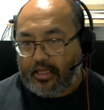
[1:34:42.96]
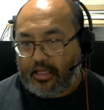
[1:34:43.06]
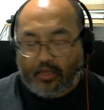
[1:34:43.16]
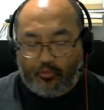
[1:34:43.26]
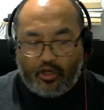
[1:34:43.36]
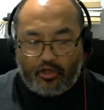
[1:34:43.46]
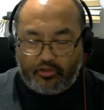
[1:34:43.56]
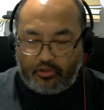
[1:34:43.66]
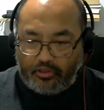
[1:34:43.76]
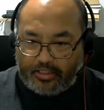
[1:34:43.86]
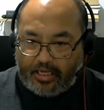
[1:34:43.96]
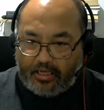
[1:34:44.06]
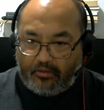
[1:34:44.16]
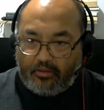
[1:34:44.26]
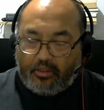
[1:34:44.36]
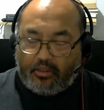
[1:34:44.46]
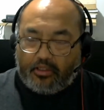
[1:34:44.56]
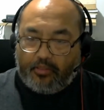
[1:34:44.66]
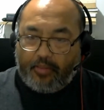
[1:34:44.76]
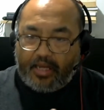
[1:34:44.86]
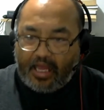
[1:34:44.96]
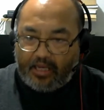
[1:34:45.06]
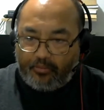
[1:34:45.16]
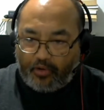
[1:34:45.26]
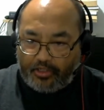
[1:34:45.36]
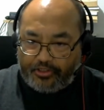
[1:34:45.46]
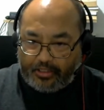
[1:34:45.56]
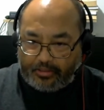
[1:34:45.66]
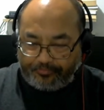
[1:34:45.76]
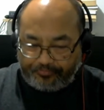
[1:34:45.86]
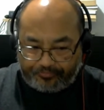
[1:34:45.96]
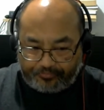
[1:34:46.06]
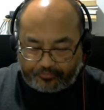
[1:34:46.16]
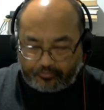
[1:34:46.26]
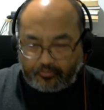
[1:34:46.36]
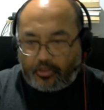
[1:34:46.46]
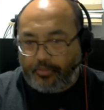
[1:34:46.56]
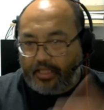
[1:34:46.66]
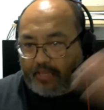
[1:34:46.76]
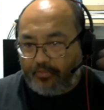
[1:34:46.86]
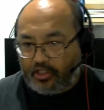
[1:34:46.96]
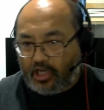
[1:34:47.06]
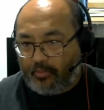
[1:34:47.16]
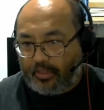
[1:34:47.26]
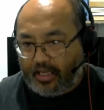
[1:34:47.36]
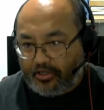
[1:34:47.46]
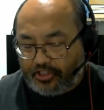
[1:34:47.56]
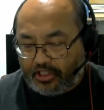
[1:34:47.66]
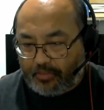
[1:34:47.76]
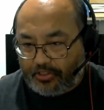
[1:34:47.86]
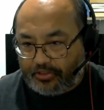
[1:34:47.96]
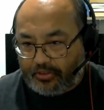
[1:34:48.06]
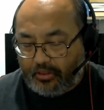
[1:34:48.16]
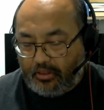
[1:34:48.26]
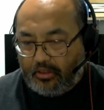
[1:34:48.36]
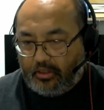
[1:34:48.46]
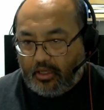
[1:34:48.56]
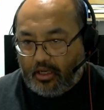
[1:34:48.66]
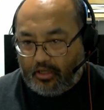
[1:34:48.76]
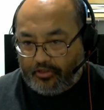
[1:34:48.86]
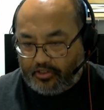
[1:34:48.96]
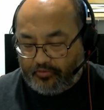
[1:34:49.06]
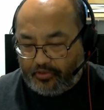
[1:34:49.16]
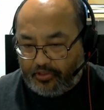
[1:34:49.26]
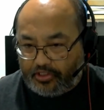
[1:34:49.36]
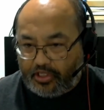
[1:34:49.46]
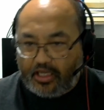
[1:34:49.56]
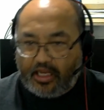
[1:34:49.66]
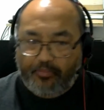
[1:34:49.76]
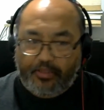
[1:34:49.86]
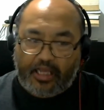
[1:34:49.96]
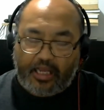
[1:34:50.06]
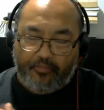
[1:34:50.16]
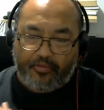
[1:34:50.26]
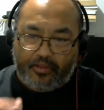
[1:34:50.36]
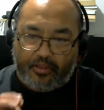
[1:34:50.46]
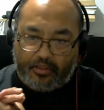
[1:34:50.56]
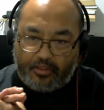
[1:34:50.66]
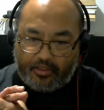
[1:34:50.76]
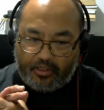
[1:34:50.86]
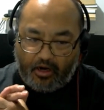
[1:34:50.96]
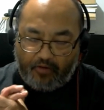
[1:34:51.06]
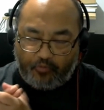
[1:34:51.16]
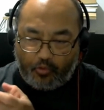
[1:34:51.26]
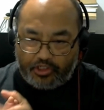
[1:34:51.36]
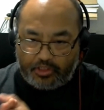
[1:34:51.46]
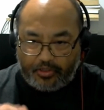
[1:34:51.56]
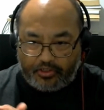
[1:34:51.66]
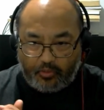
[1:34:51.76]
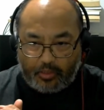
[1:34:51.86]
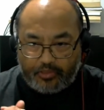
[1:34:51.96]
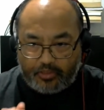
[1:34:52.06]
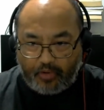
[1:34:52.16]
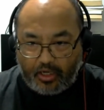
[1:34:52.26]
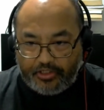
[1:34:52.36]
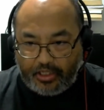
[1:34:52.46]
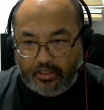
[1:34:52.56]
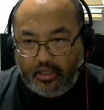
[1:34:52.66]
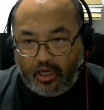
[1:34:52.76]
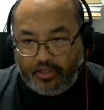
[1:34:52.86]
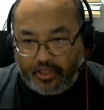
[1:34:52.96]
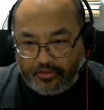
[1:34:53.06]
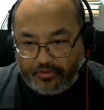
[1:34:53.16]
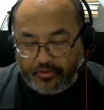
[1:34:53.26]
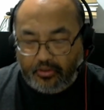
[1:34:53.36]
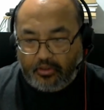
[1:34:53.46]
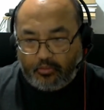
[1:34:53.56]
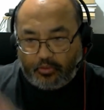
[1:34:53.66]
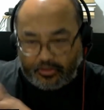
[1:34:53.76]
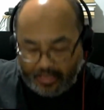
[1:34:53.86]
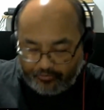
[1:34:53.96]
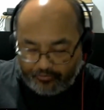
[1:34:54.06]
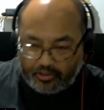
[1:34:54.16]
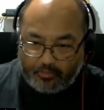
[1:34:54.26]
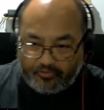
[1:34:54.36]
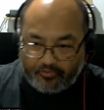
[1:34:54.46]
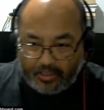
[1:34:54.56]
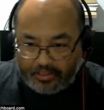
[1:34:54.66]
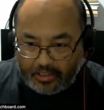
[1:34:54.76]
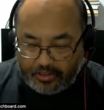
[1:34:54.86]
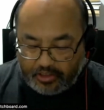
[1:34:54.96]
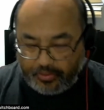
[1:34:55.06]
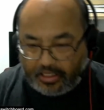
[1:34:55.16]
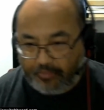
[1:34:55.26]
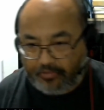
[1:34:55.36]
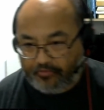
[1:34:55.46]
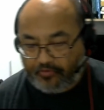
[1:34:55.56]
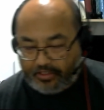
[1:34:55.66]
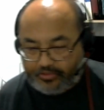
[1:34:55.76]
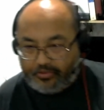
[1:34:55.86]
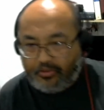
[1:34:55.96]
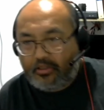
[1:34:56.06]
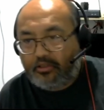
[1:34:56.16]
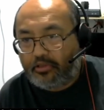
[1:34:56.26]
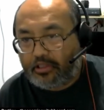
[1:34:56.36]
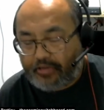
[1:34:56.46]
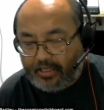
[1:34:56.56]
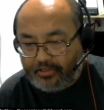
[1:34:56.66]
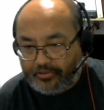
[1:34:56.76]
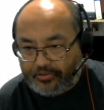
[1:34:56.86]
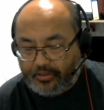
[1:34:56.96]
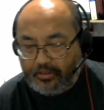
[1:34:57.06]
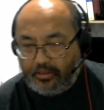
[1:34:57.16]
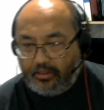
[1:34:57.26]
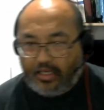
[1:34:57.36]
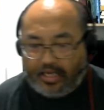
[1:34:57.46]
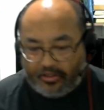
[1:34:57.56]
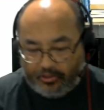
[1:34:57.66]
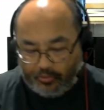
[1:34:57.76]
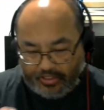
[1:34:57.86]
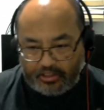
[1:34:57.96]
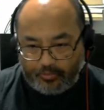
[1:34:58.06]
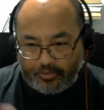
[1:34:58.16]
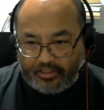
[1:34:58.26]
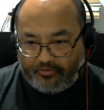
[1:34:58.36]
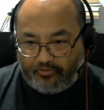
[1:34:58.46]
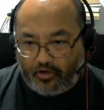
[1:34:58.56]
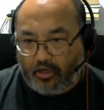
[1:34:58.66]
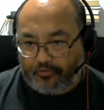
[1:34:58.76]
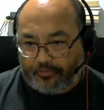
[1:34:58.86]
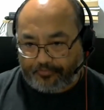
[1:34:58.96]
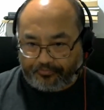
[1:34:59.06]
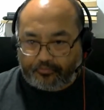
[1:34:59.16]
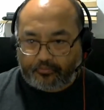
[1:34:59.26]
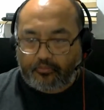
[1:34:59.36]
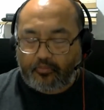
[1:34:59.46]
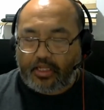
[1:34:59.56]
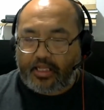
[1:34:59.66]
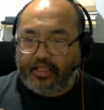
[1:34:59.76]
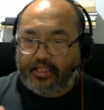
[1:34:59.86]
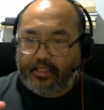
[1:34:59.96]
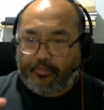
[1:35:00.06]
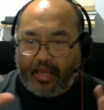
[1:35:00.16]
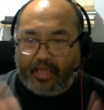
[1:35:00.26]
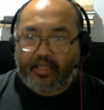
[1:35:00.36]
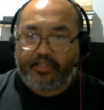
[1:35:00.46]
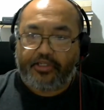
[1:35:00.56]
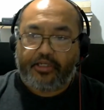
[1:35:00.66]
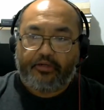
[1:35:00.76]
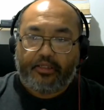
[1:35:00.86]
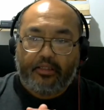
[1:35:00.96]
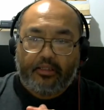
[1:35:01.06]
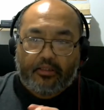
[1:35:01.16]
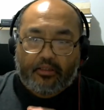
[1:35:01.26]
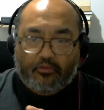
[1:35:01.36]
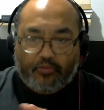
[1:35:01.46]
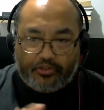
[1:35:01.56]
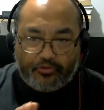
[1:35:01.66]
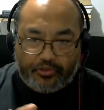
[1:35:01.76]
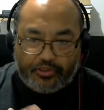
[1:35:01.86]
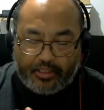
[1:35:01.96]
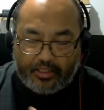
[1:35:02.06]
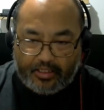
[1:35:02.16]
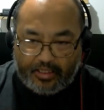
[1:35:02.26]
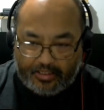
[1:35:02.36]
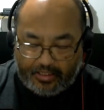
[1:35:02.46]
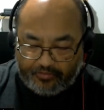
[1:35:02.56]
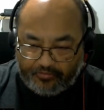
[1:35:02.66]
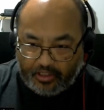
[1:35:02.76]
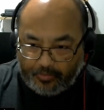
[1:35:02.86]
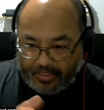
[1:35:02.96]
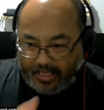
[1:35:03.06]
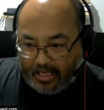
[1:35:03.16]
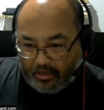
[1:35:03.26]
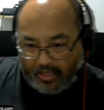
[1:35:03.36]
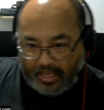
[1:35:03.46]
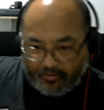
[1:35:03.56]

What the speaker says: and we also look at how the Manhattan Project became the Atomic Energy Commission on the civilian side and became the Armed Forces Special Weapons Project on the other, which after a number of name changes became Defense Nuclear Agency, and how they were intimately involved in the back engineering, research, and development, how